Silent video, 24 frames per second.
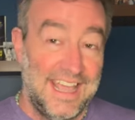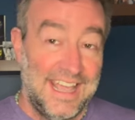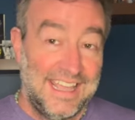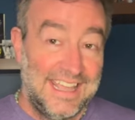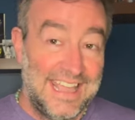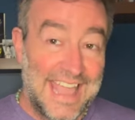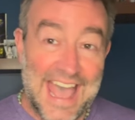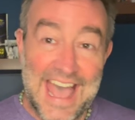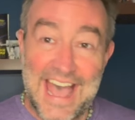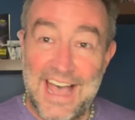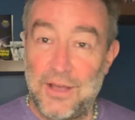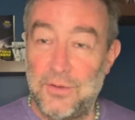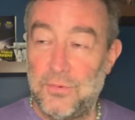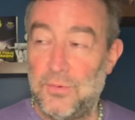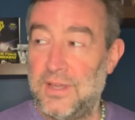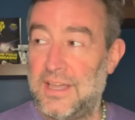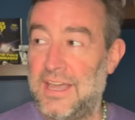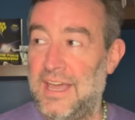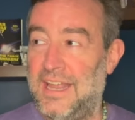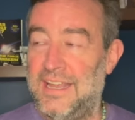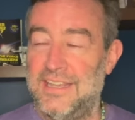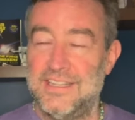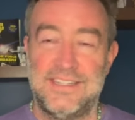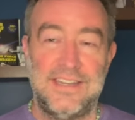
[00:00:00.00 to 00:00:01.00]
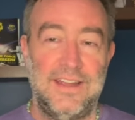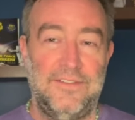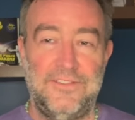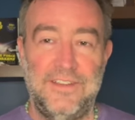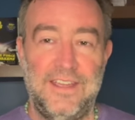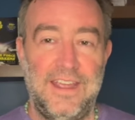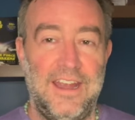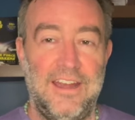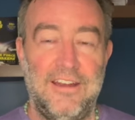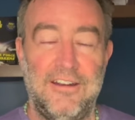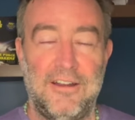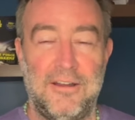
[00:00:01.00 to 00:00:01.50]
yeah, what kind of stuff are you
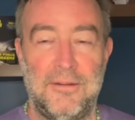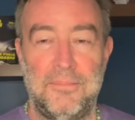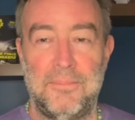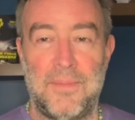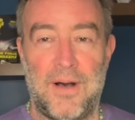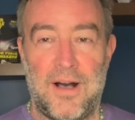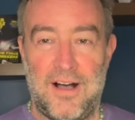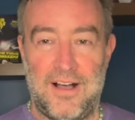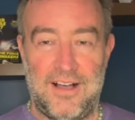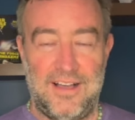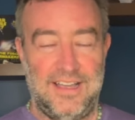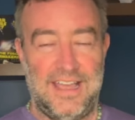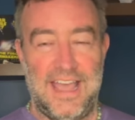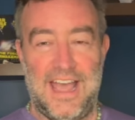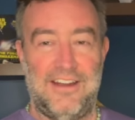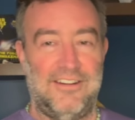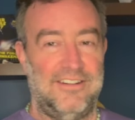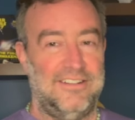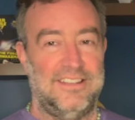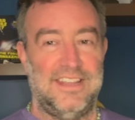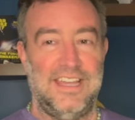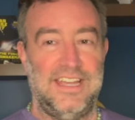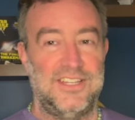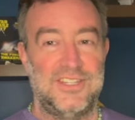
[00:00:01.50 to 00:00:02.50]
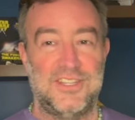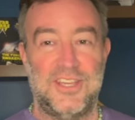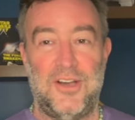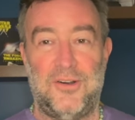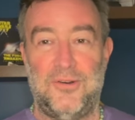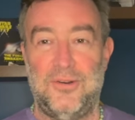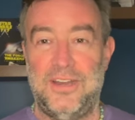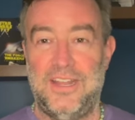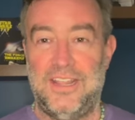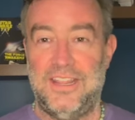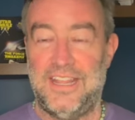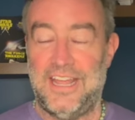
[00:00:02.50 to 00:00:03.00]
hearing, Mog? How are things
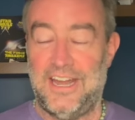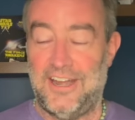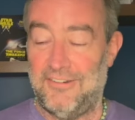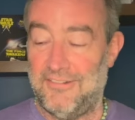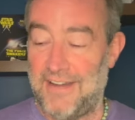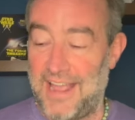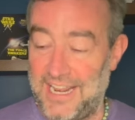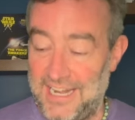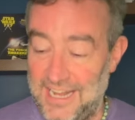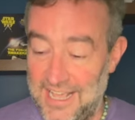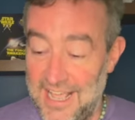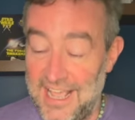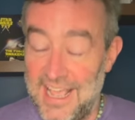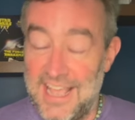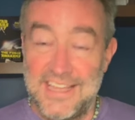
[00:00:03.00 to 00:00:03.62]
going in there, right?